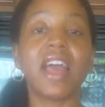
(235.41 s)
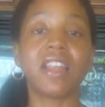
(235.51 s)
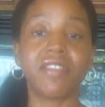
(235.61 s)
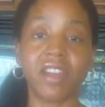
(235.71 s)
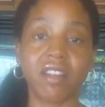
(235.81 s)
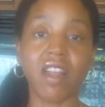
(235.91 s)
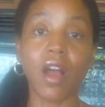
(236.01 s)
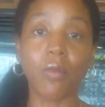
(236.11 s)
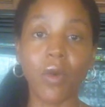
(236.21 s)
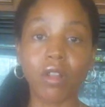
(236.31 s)
And if they are
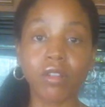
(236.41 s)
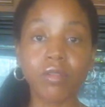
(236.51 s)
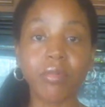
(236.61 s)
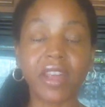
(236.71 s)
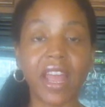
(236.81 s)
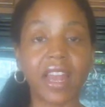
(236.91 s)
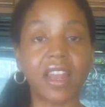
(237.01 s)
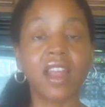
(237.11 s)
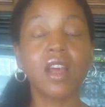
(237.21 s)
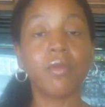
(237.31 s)
not well
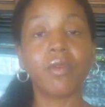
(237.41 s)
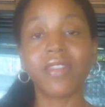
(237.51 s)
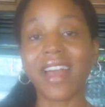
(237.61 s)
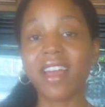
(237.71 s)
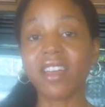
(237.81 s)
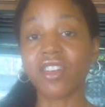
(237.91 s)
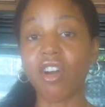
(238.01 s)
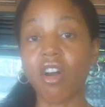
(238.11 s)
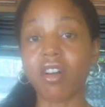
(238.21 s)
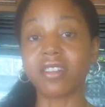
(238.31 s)
lubricated, well, that could
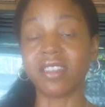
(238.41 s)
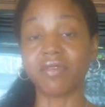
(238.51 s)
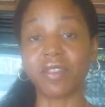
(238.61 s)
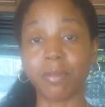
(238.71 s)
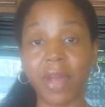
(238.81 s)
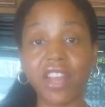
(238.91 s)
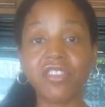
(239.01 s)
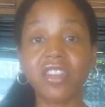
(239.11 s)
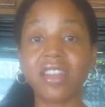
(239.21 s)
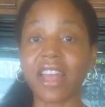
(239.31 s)
cause
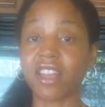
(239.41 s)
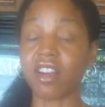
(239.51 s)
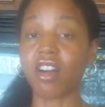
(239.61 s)
inflammation, that can